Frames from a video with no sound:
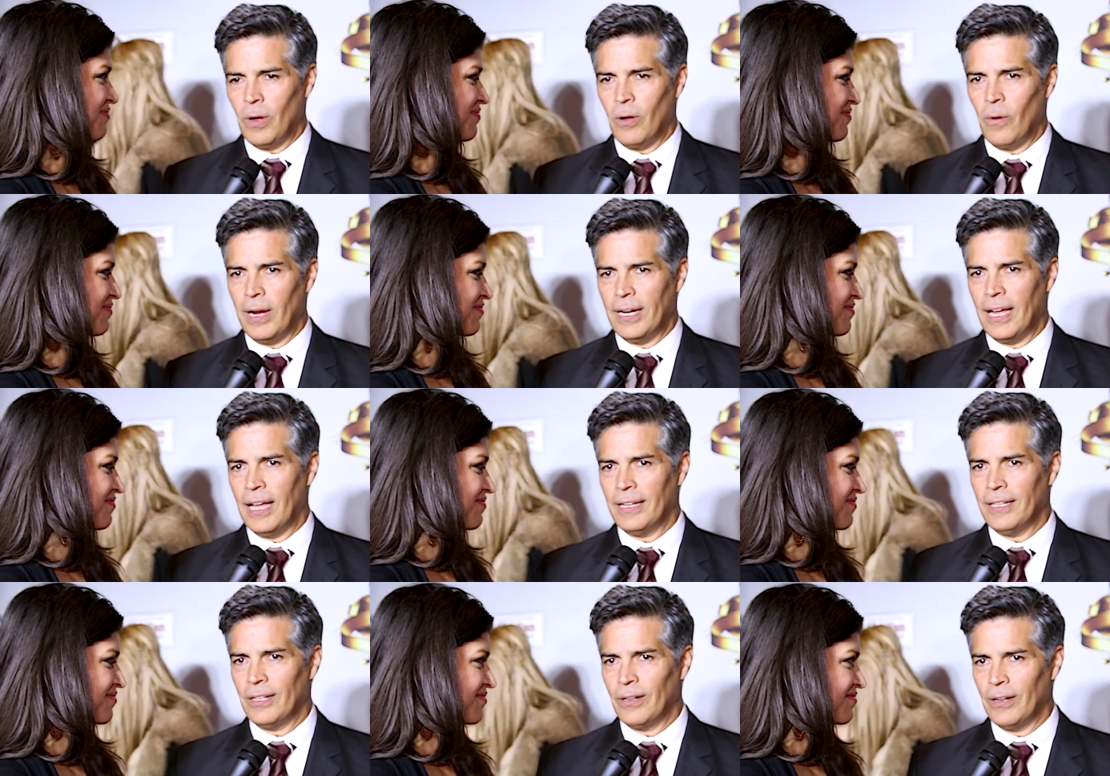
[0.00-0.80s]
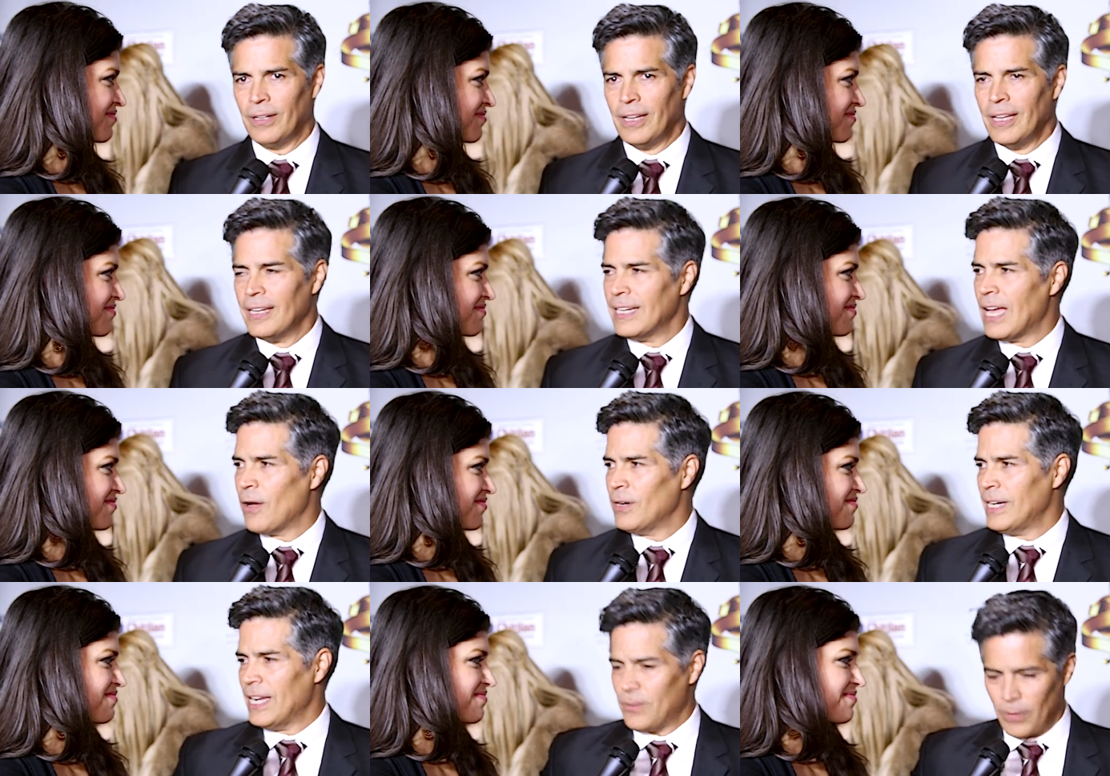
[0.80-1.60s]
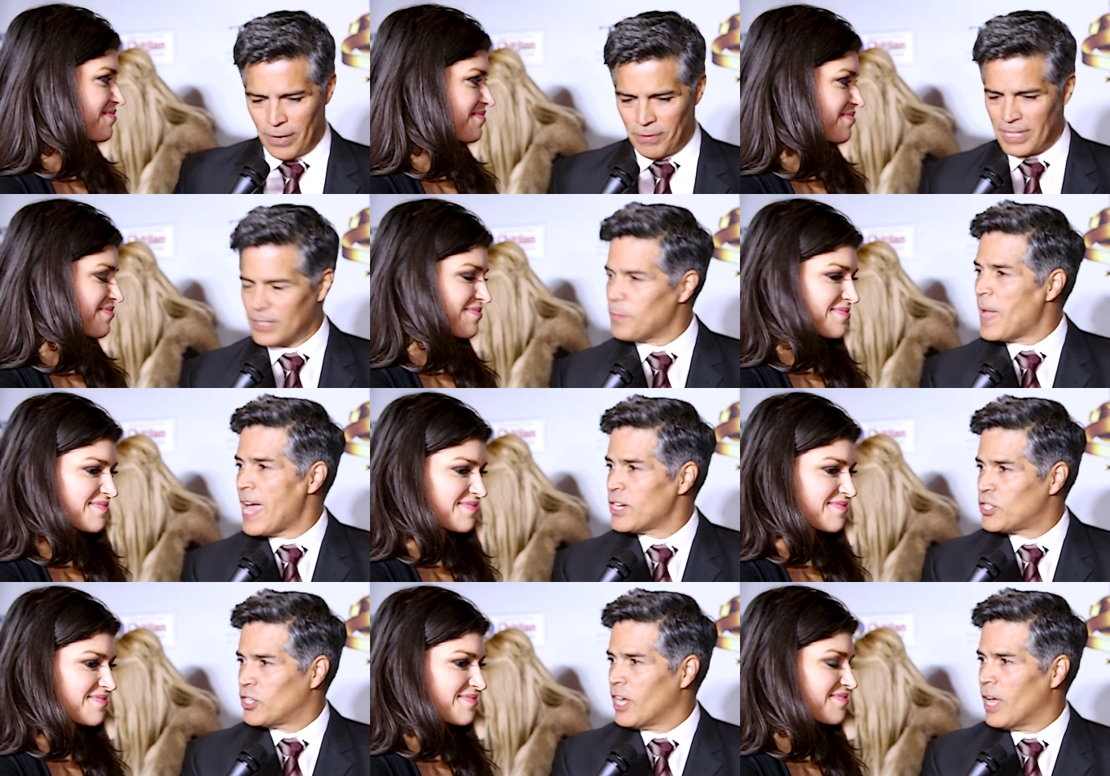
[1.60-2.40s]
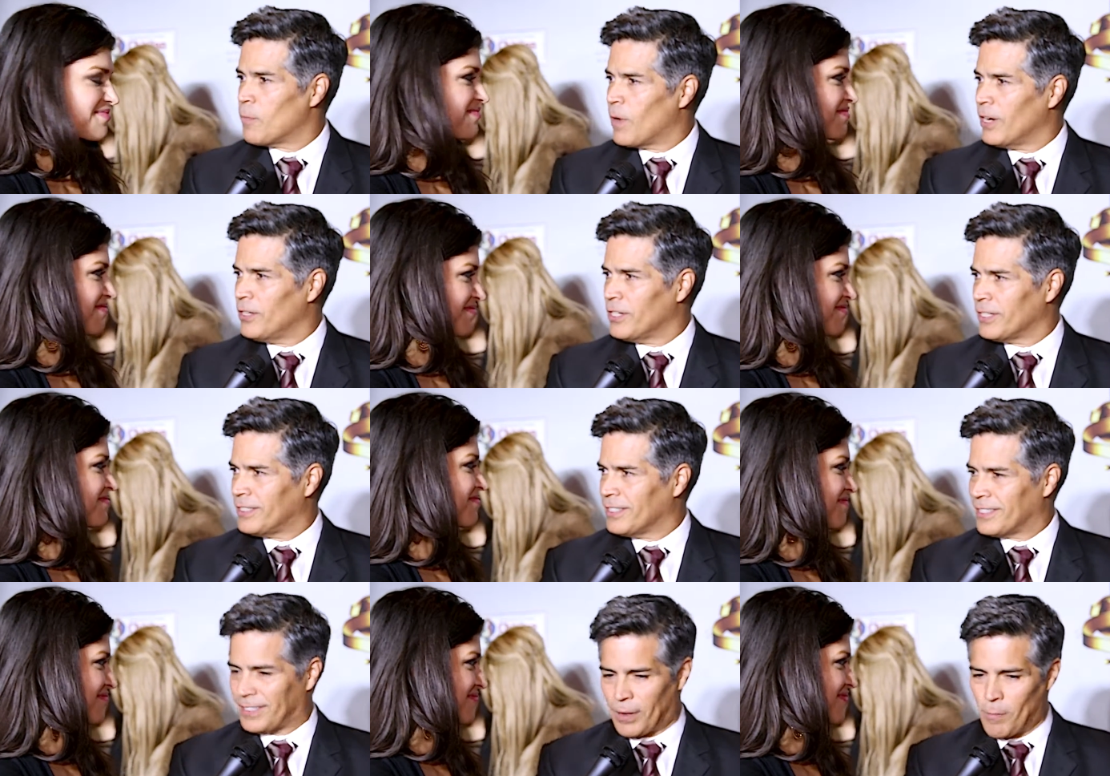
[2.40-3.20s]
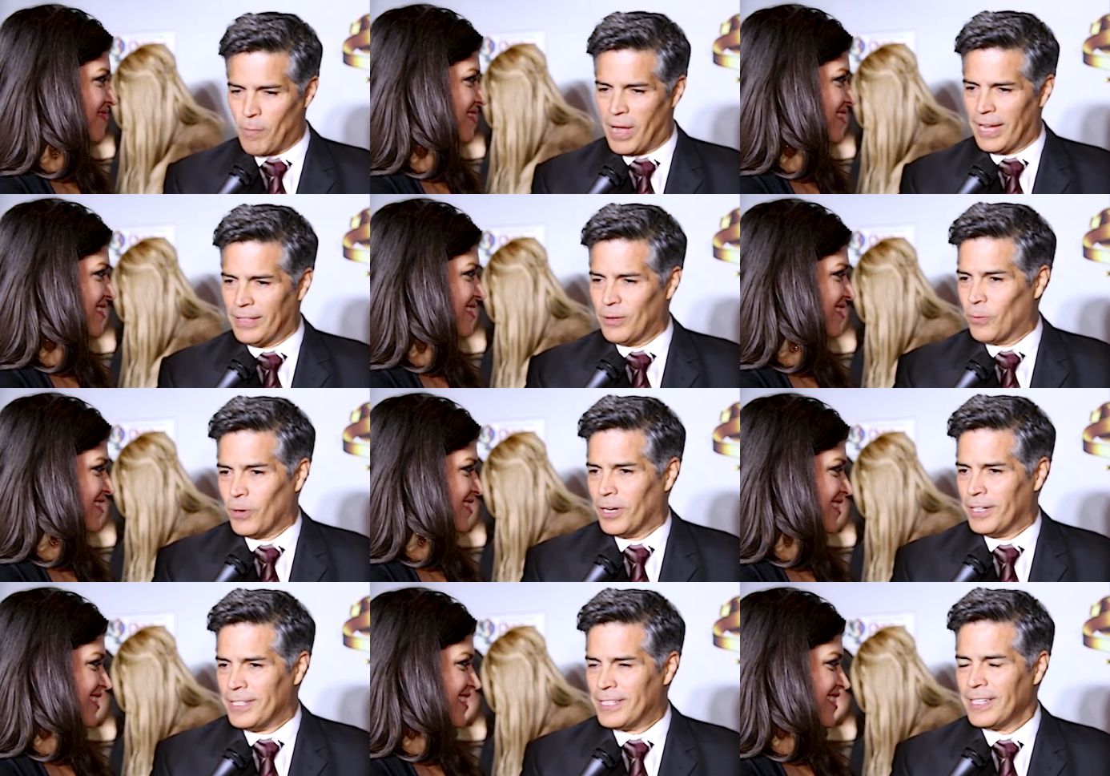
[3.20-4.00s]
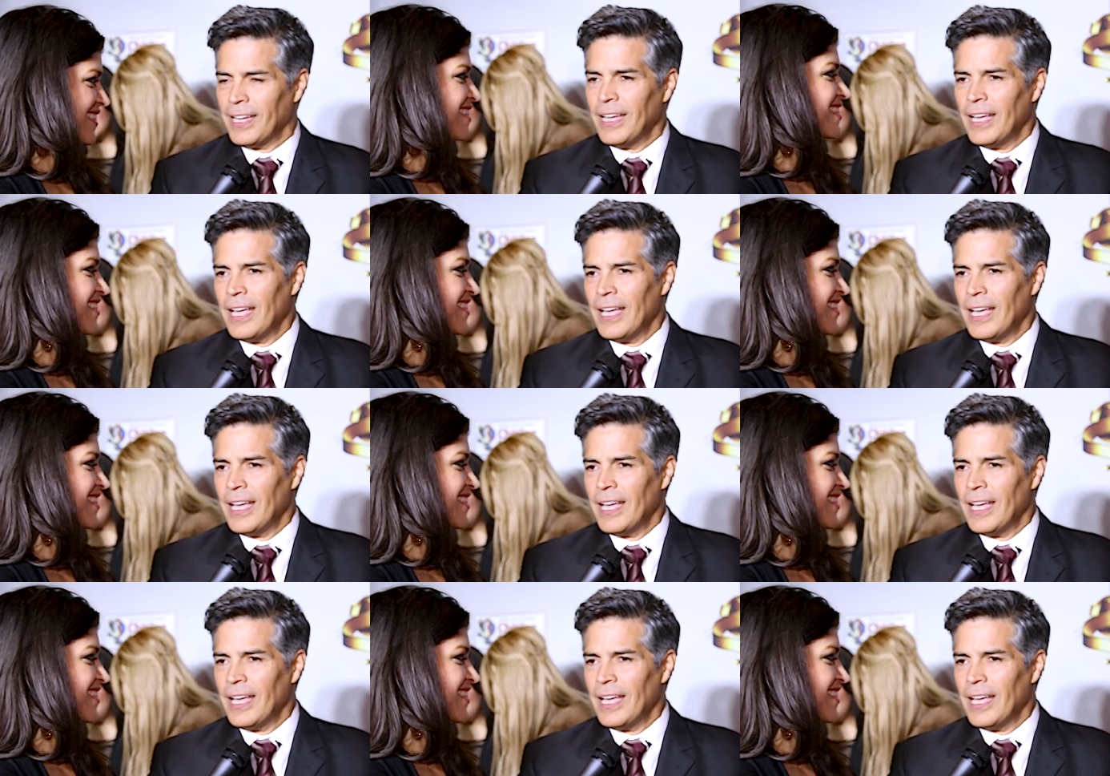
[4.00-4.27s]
Speaker 1: well, why not? You know, nowadays when everything's mashed up, why don't you just combine the words?